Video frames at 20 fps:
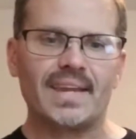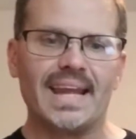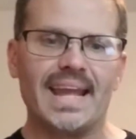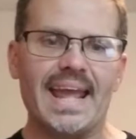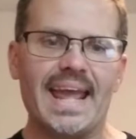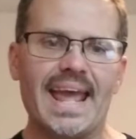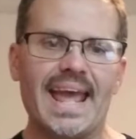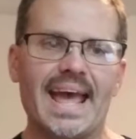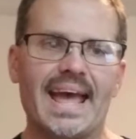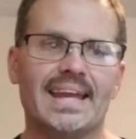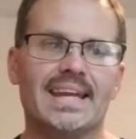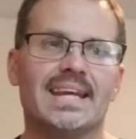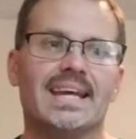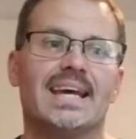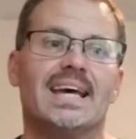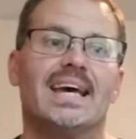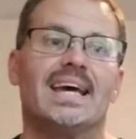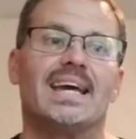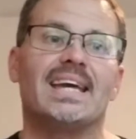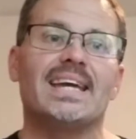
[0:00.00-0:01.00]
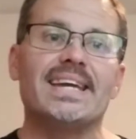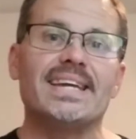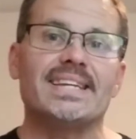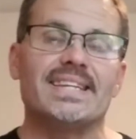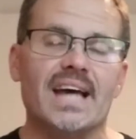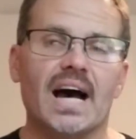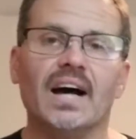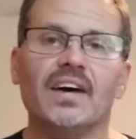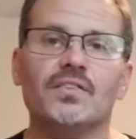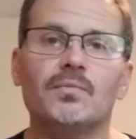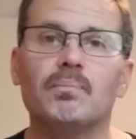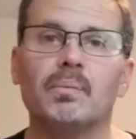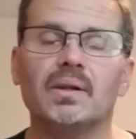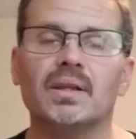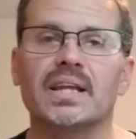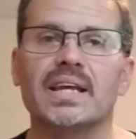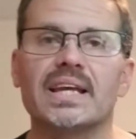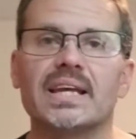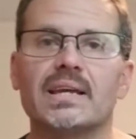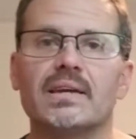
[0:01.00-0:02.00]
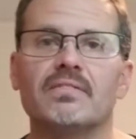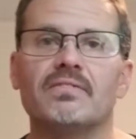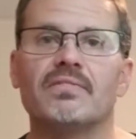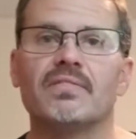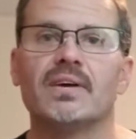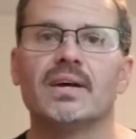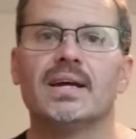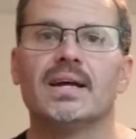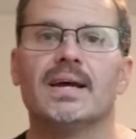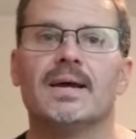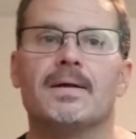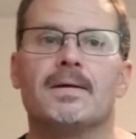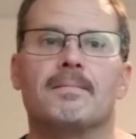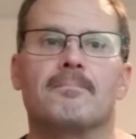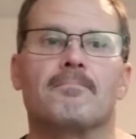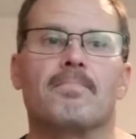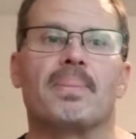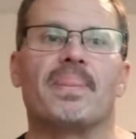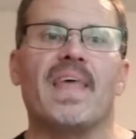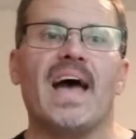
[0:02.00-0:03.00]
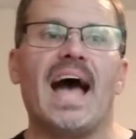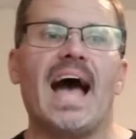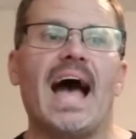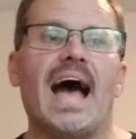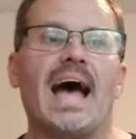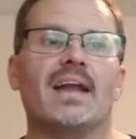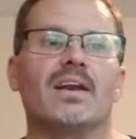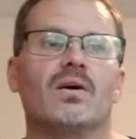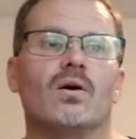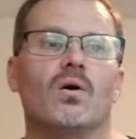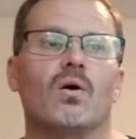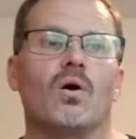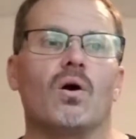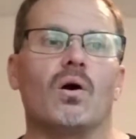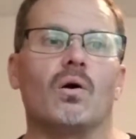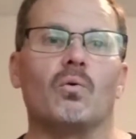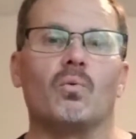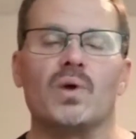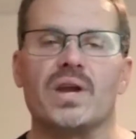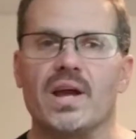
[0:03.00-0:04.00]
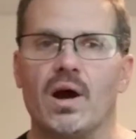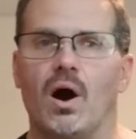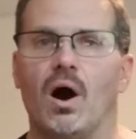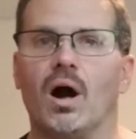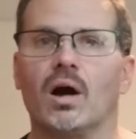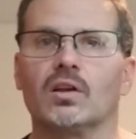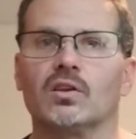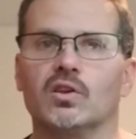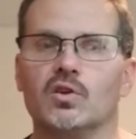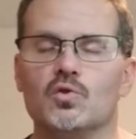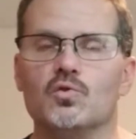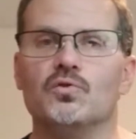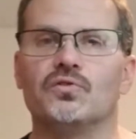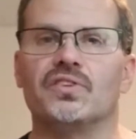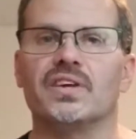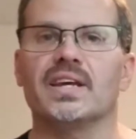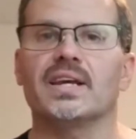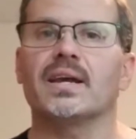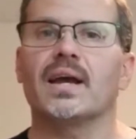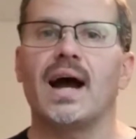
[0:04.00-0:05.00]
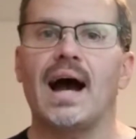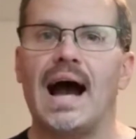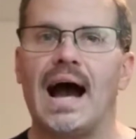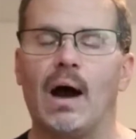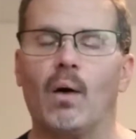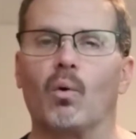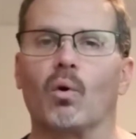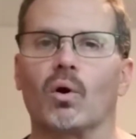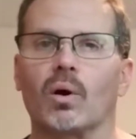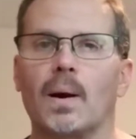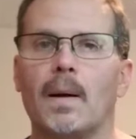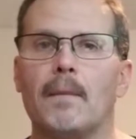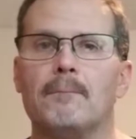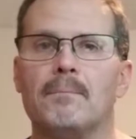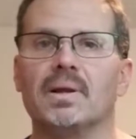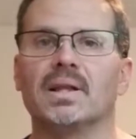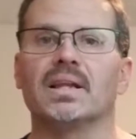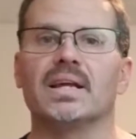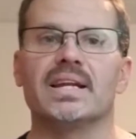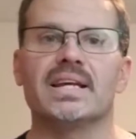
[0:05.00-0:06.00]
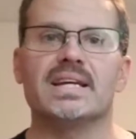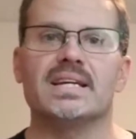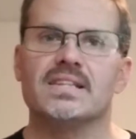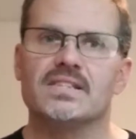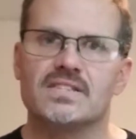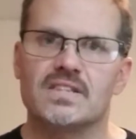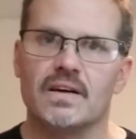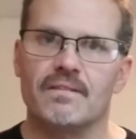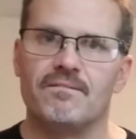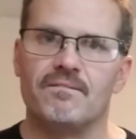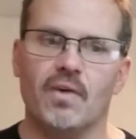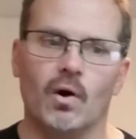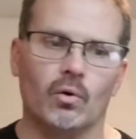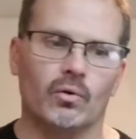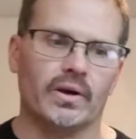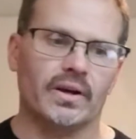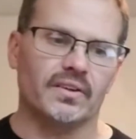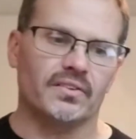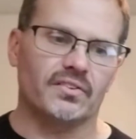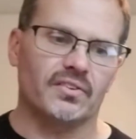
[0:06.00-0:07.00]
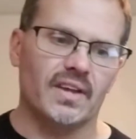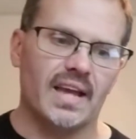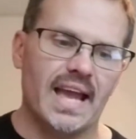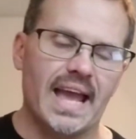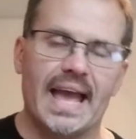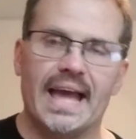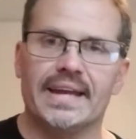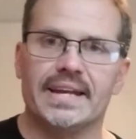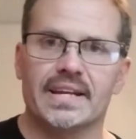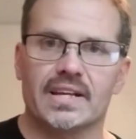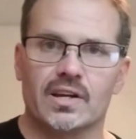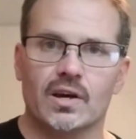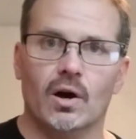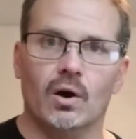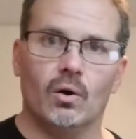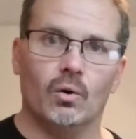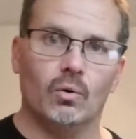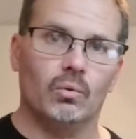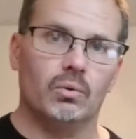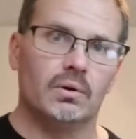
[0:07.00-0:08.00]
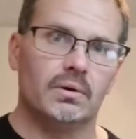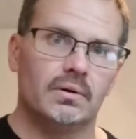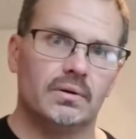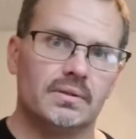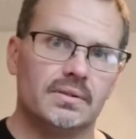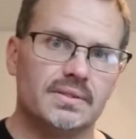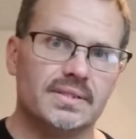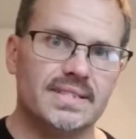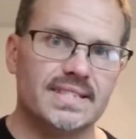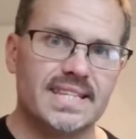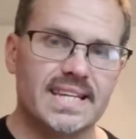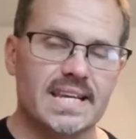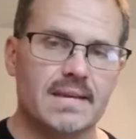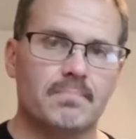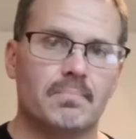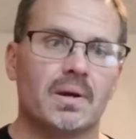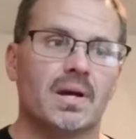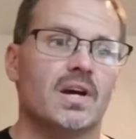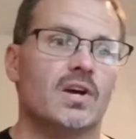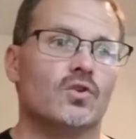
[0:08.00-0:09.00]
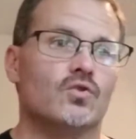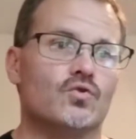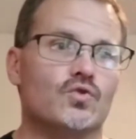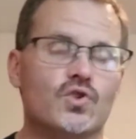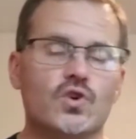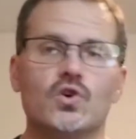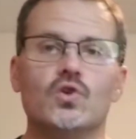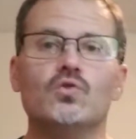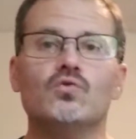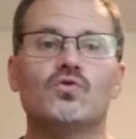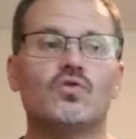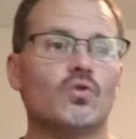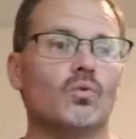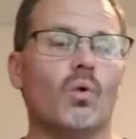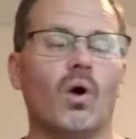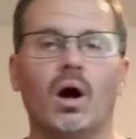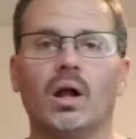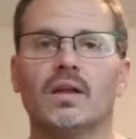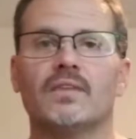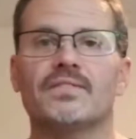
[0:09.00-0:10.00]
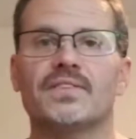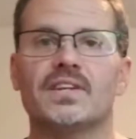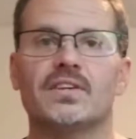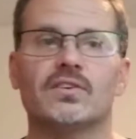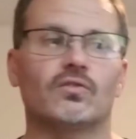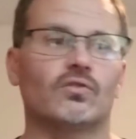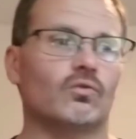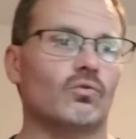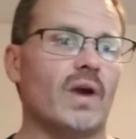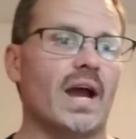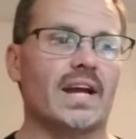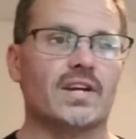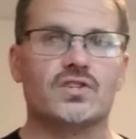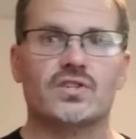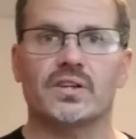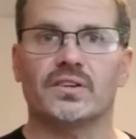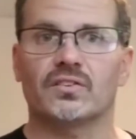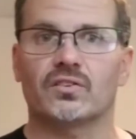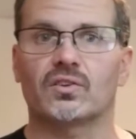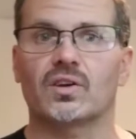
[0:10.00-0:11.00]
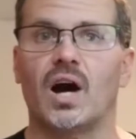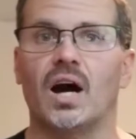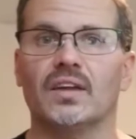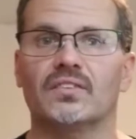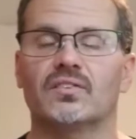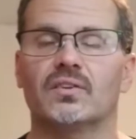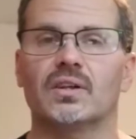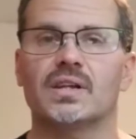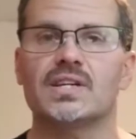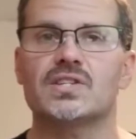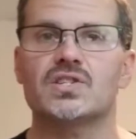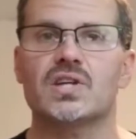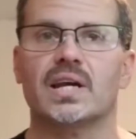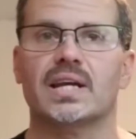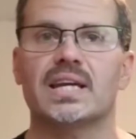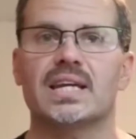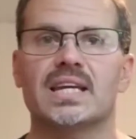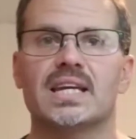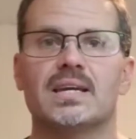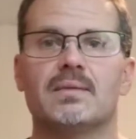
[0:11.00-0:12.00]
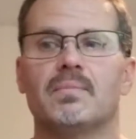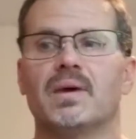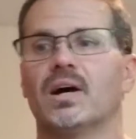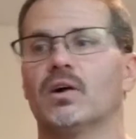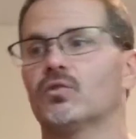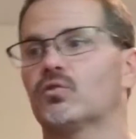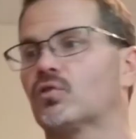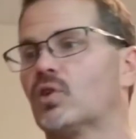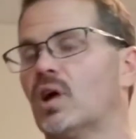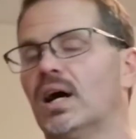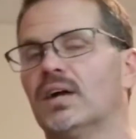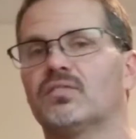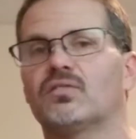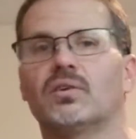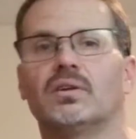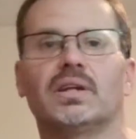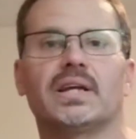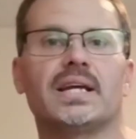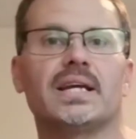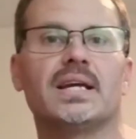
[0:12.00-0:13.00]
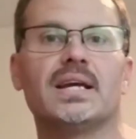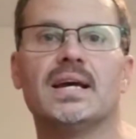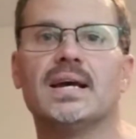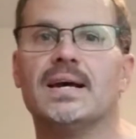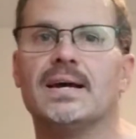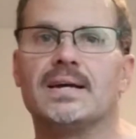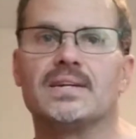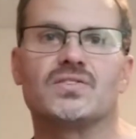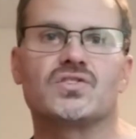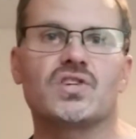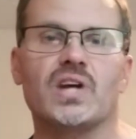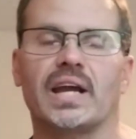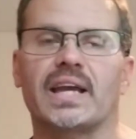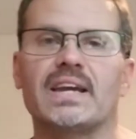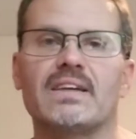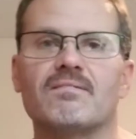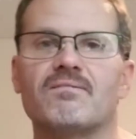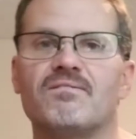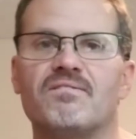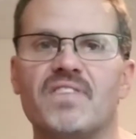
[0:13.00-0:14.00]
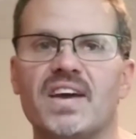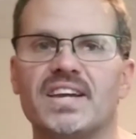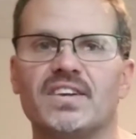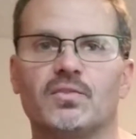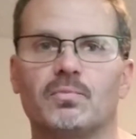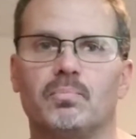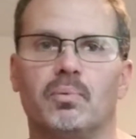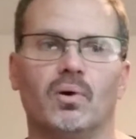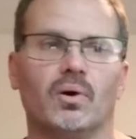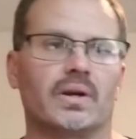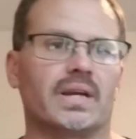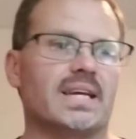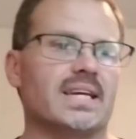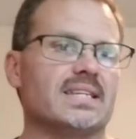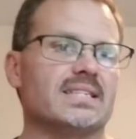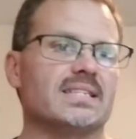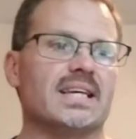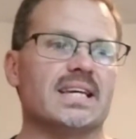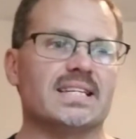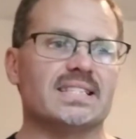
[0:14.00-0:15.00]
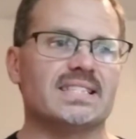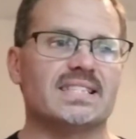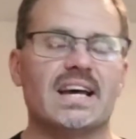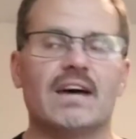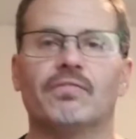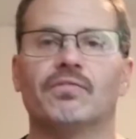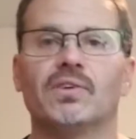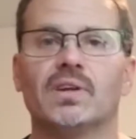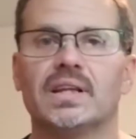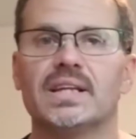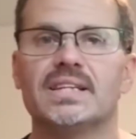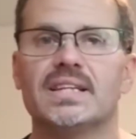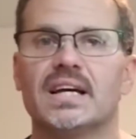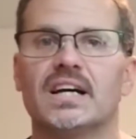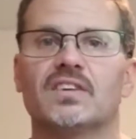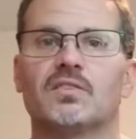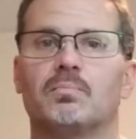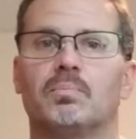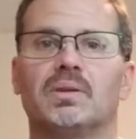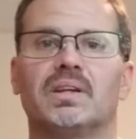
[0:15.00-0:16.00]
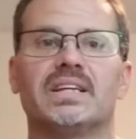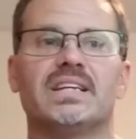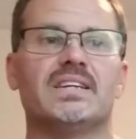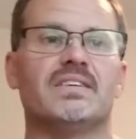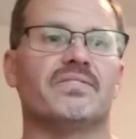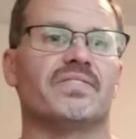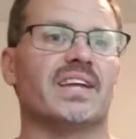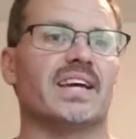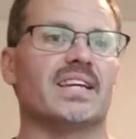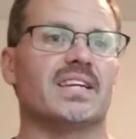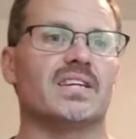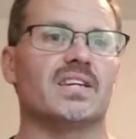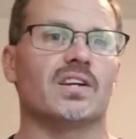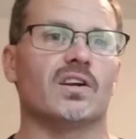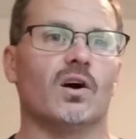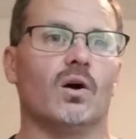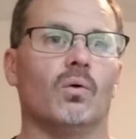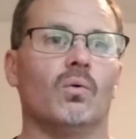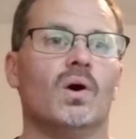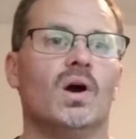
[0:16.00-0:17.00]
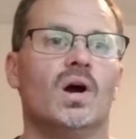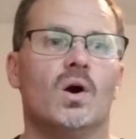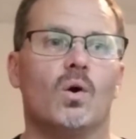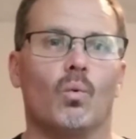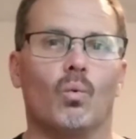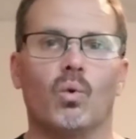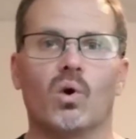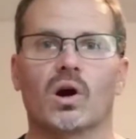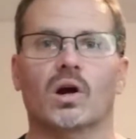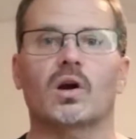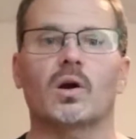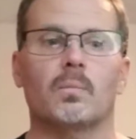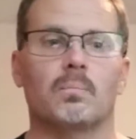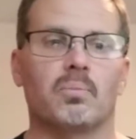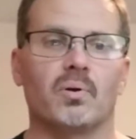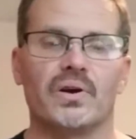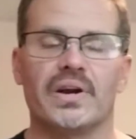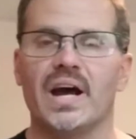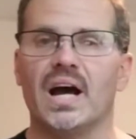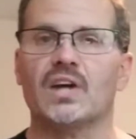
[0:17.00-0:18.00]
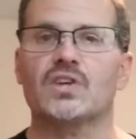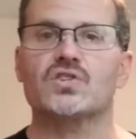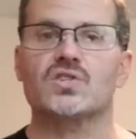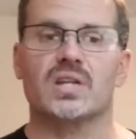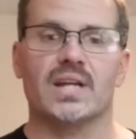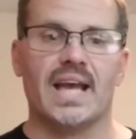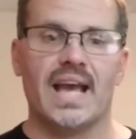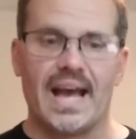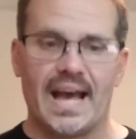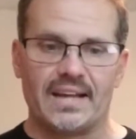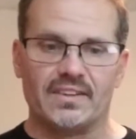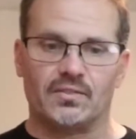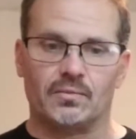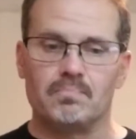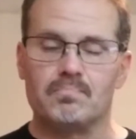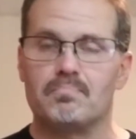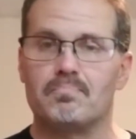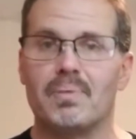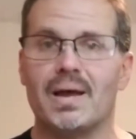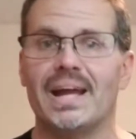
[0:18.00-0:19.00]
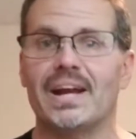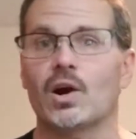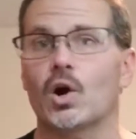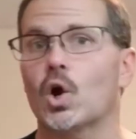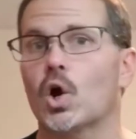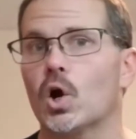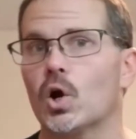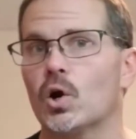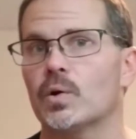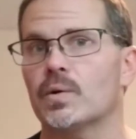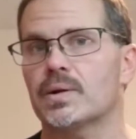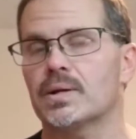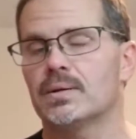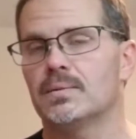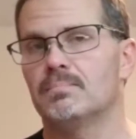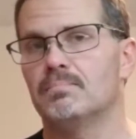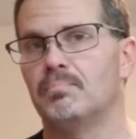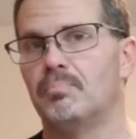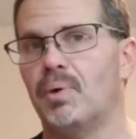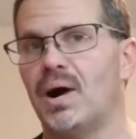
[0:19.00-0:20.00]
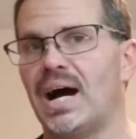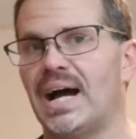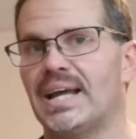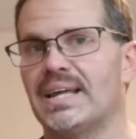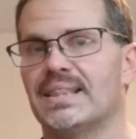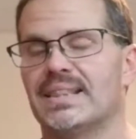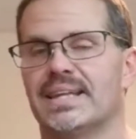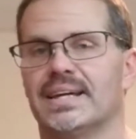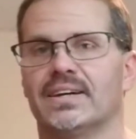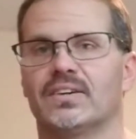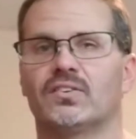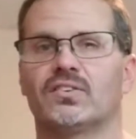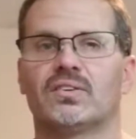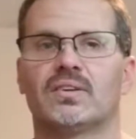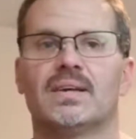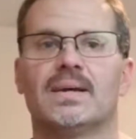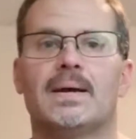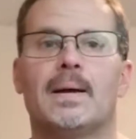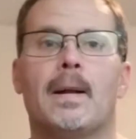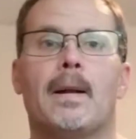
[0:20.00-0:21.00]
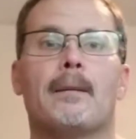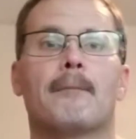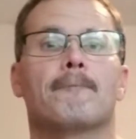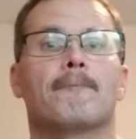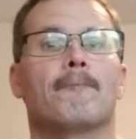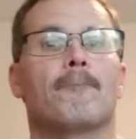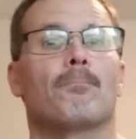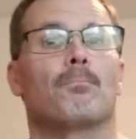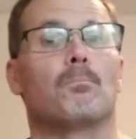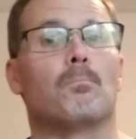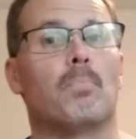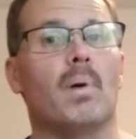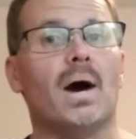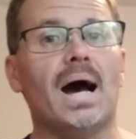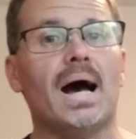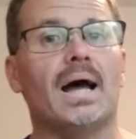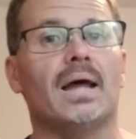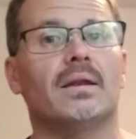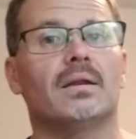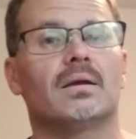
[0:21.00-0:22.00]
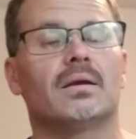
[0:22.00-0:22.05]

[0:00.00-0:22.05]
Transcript: and he does believe that we are losing our ability to focus and to go deep due to all of the distractions, constantly checking emails, constantly checking Facebook. He definitely does believe that, worker production has been hurt by this. But